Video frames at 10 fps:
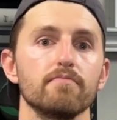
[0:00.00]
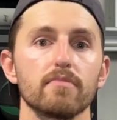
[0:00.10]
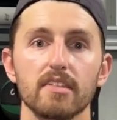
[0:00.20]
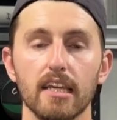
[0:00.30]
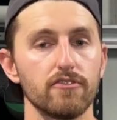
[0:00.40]

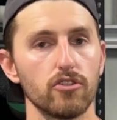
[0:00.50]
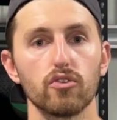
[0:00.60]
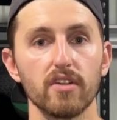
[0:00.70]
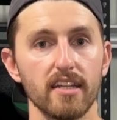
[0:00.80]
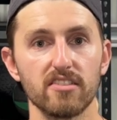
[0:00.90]
It gives you a
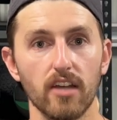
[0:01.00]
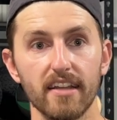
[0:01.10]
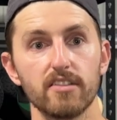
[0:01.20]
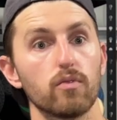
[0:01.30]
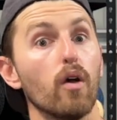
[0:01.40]
good insight
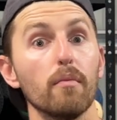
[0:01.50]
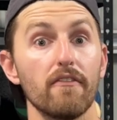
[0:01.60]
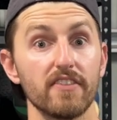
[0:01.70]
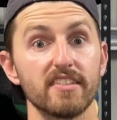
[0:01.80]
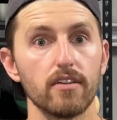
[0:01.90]
into what my
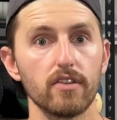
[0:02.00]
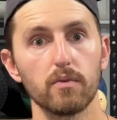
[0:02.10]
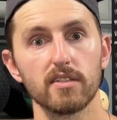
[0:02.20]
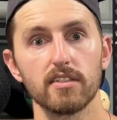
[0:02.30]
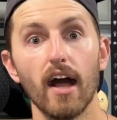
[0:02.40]
facility
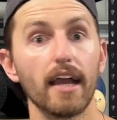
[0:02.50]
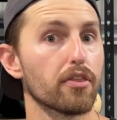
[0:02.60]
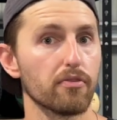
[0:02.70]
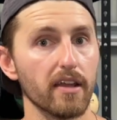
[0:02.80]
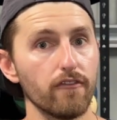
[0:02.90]
was like
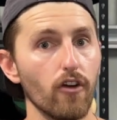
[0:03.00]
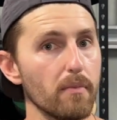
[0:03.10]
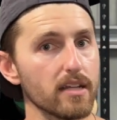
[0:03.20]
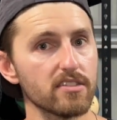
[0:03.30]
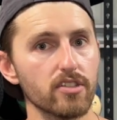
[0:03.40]
3-4
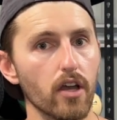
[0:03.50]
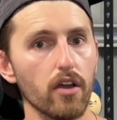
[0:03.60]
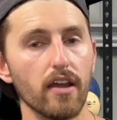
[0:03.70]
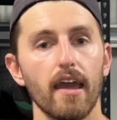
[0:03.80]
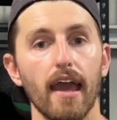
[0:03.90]
months
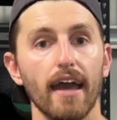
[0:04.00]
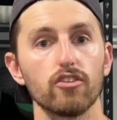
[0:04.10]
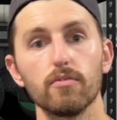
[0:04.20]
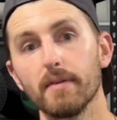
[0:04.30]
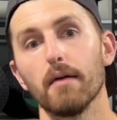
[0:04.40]
ago, and
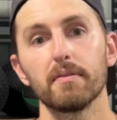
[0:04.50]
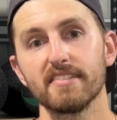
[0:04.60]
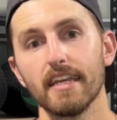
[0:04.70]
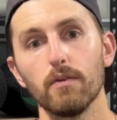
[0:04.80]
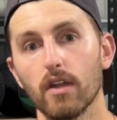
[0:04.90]
you'll be able to
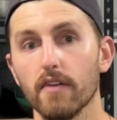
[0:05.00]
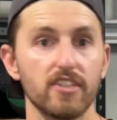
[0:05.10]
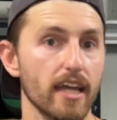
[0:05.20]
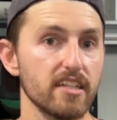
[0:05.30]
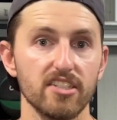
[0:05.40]
see what I've
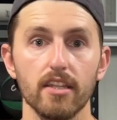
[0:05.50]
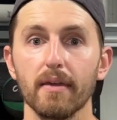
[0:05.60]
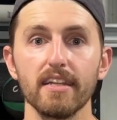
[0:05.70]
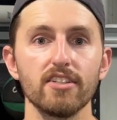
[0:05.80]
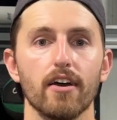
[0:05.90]
changed in the
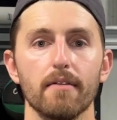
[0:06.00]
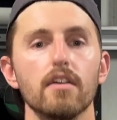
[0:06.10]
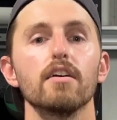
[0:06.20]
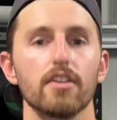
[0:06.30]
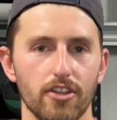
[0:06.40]
meantime.
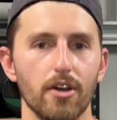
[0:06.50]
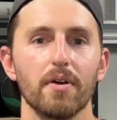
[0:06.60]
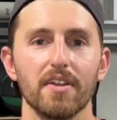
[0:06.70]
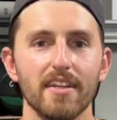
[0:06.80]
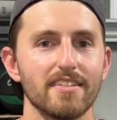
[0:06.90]
You know
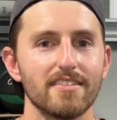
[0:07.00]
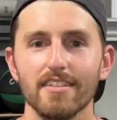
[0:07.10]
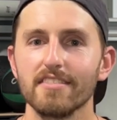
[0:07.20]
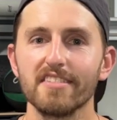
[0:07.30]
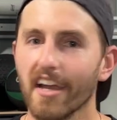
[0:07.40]
what it is.
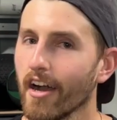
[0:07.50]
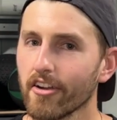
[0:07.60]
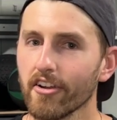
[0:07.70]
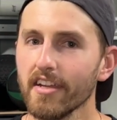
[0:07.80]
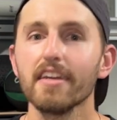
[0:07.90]
Stay
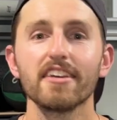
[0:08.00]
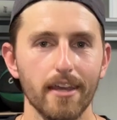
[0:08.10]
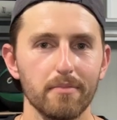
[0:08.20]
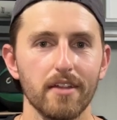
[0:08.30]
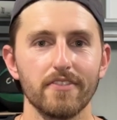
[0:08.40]
hungry,
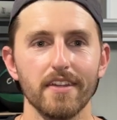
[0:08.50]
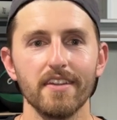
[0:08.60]
keep lifting.